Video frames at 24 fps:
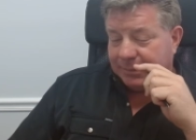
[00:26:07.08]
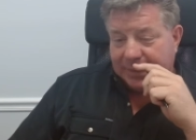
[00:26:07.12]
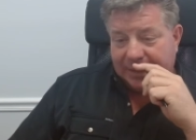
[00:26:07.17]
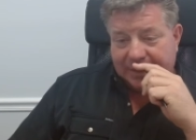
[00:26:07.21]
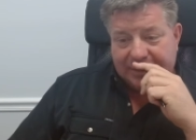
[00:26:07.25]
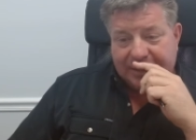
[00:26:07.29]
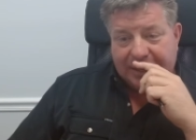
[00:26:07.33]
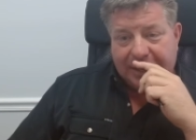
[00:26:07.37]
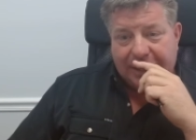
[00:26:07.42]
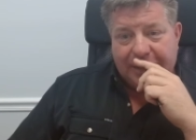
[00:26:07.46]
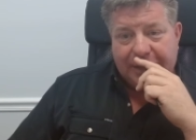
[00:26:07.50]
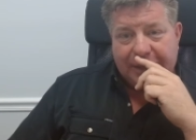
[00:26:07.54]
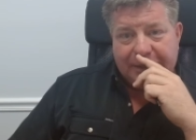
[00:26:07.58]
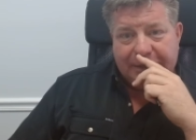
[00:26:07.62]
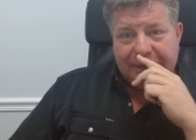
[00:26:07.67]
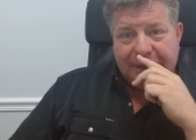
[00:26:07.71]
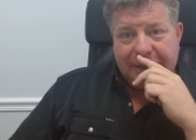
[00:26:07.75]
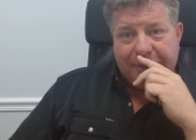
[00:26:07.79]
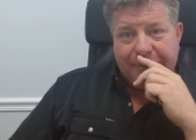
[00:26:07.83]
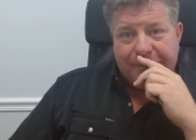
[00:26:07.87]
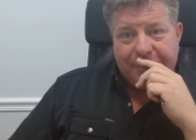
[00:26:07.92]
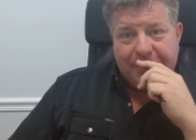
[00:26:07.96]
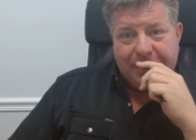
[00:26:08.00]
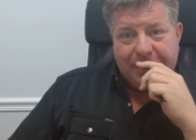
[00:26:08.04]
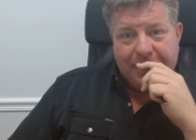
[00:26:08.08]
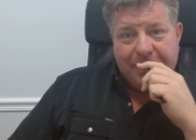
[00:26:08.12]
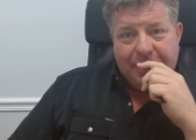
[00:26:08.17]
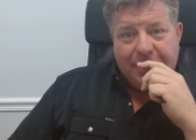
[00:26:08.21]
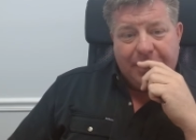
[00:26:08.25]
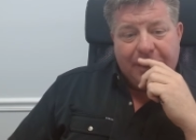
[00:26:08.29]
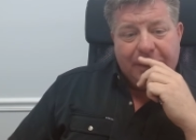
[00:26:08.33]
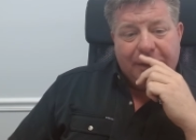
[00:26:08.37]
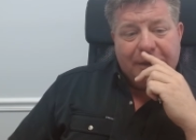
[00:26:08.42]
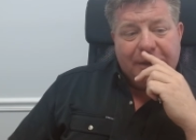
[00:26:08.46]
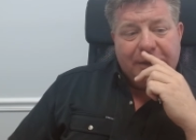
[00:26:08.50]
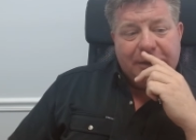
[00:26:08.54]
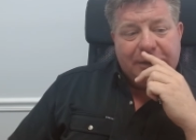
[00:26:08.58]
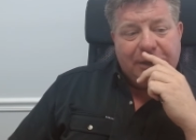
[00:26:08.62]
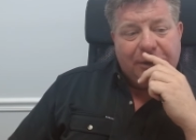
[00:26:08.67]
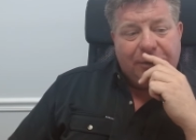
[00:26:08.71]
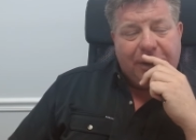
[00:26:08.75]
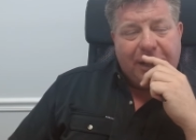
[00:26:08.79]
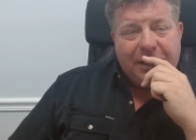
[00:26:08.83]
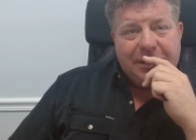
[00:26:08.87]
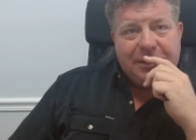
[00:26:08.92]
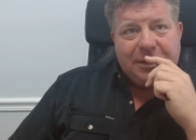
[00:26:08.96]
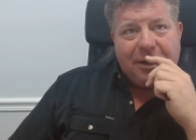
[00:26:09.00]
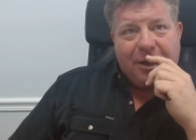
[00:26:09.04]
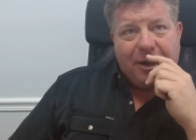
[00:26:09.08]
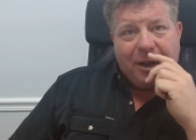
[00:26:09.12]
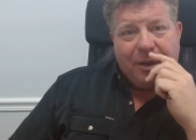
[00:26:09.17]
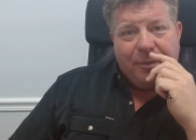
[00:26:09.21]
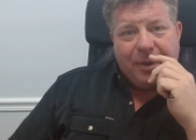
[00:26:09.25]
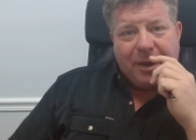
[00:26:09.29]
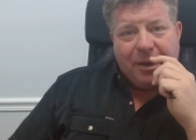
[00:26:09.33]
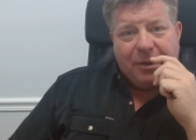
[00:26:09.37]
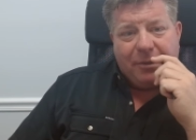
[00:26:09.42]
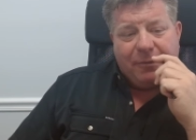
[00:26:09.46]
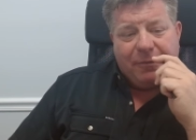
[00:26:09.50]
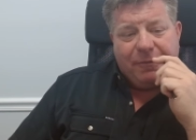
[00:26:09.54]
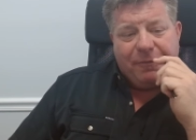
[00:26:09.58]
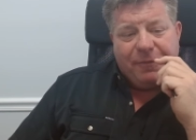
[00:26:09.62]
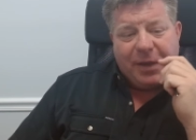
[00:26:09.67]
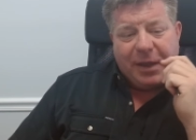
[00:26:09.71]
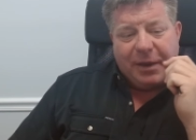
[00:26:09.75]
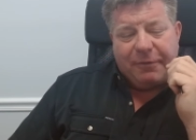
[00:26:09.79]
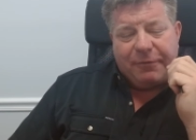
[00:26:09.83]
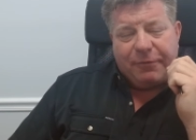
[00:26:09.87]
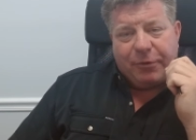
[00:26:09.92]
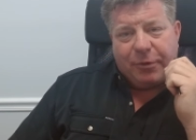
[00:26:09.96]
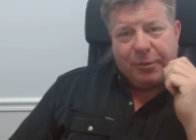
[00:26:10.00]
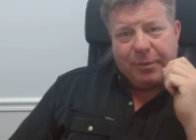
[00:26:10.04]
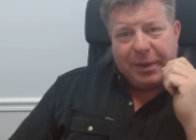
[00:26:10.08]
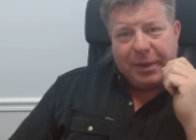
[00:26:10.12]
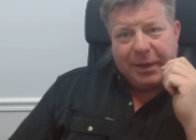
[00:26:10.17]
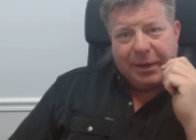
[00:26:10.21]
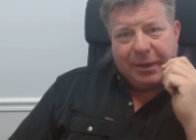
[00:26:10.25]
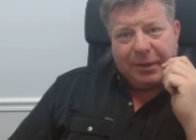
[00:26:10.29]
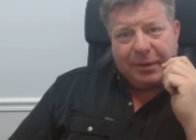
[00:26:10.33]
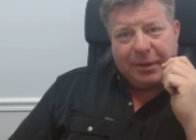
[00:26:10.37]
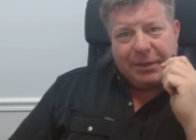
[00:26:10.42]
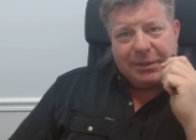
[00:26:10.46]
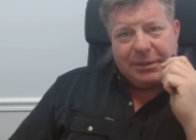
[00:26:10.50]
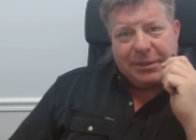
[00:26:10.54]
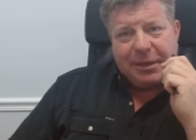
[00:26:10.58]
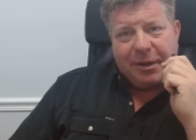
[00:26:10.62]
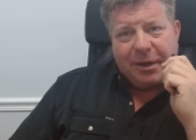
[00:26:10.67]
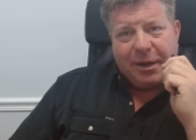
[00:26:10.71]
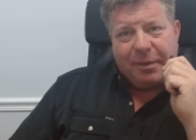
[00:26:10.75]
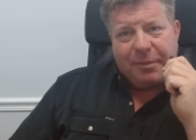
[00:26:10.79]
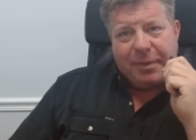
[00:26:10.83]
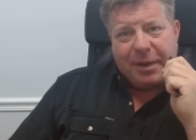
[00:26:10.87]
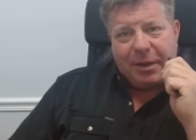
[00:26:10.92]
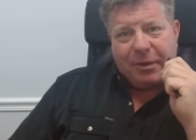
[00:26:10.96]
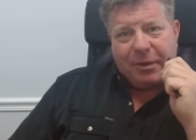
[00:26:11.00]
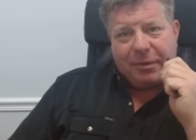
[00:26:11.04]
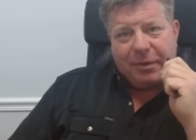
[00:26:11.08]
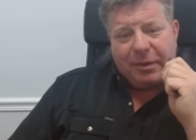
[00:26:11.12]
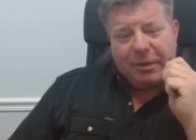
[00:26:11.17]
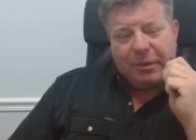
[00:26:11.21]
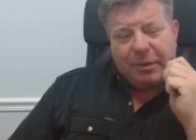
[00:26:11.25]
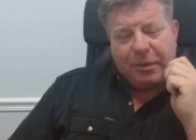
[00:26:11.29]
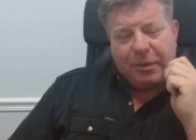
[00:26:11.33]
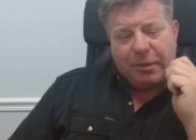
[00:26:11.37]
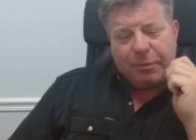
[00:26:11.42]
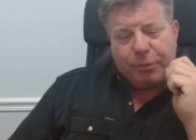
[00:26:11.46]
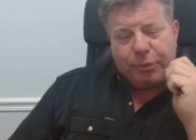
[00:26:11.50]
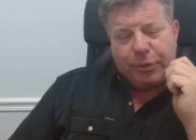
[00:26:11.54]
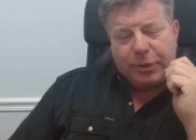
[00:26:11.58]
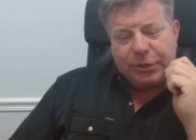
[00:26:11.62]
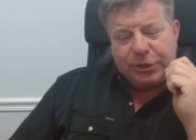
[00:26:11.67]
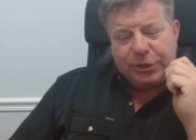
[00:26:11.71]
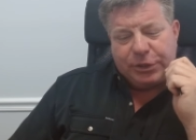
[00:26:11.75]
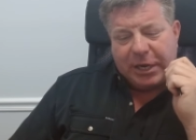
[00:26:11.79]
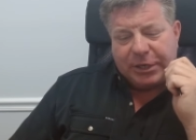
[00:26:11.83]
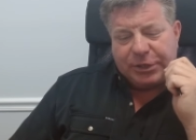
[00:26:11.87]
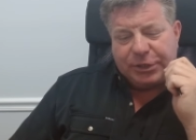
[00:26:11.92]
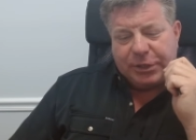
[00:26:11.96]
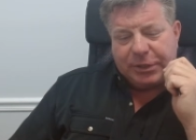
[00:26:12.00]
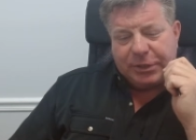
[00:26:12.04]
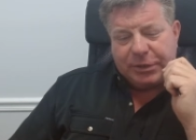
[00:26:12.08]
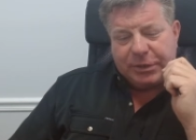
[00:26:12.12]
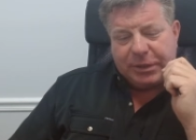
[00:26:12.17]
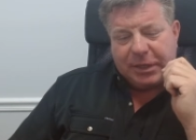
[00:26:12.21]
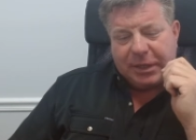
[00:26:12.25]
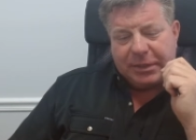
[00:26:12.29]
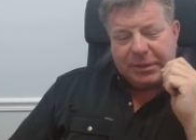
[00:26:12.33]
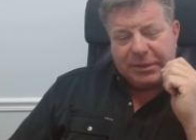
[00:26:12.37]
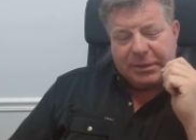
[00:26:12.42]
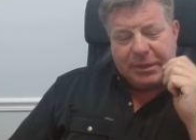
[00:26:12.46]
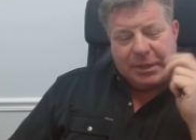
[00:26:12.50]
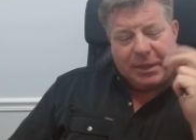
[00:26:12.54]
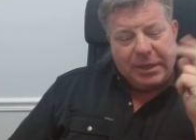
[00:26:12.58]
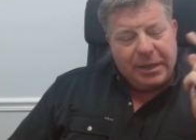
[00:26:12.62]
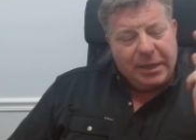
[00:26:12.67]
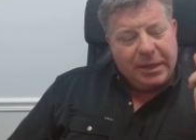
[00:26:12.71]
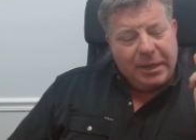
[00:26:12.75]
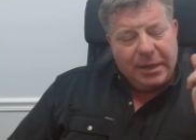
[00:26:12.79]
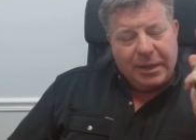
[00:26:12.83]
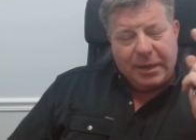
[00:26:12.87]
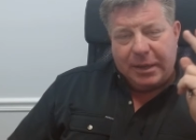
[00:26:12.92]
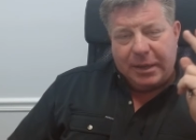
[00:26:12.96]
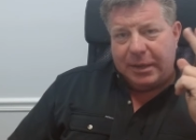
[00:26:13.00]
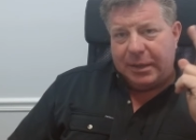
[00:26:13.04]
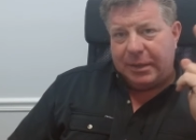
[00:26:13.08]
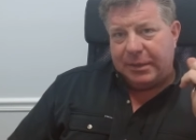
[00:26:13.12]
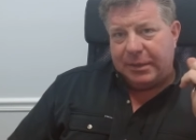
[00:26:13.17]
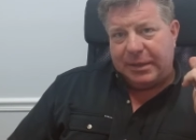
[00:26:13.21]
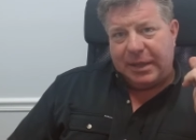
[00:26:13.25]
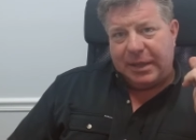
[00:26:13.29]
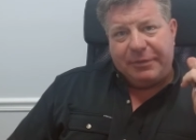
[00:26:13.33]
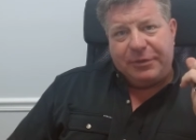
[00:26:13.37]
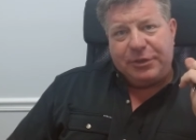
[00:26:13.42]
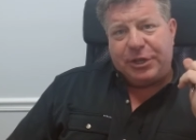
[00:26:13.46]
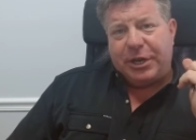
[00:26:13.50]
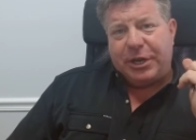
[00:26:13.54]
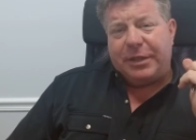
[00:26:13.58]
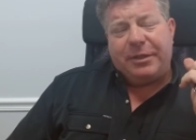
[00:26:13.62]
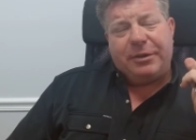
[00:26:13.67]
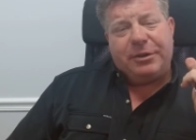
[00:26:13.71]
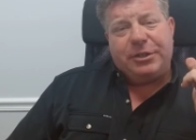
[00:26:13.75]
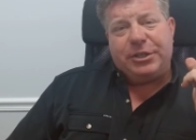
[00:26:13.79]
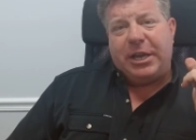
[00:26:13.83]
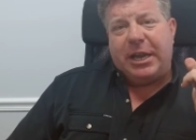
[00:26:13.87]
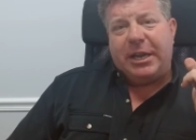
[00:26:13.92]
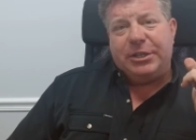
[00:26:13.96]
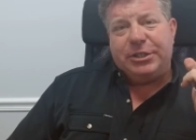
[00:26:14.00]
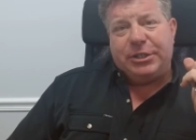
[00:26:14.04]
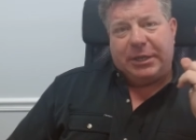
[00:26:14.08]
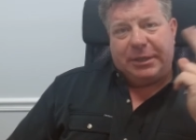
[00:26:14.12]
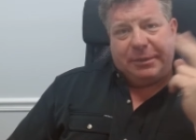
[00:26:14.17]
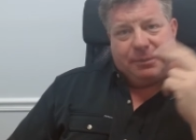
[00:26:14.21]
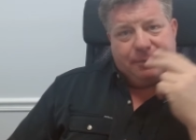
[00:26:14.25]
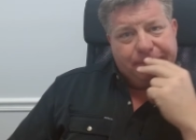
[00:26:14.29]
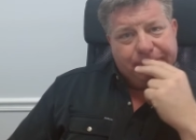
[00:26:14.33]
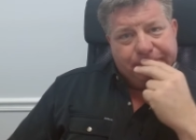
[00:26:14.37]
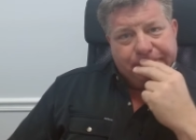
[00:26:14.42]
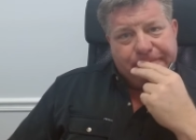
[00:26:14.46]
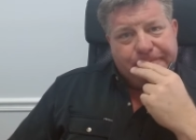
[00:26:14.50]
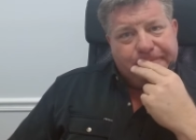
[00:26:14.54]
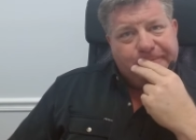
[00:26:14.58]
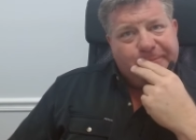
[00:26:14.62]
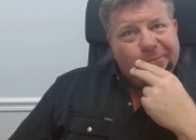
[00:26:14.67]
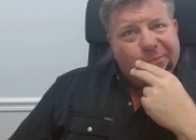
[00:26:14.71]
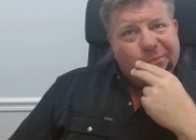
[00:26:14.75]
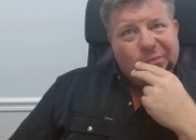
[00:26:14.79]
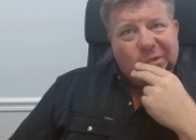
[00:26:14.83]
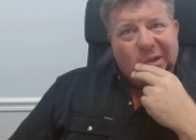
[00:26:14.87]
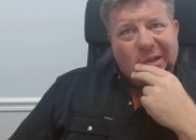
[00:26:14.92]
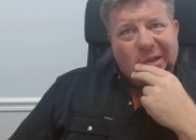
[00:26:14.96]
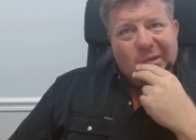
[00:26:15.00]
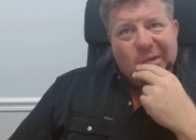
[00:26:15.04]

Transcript: That's it. That's it. So let's talk about Fed for a minute. Let's talk about projections, because they've ch they're changing, right?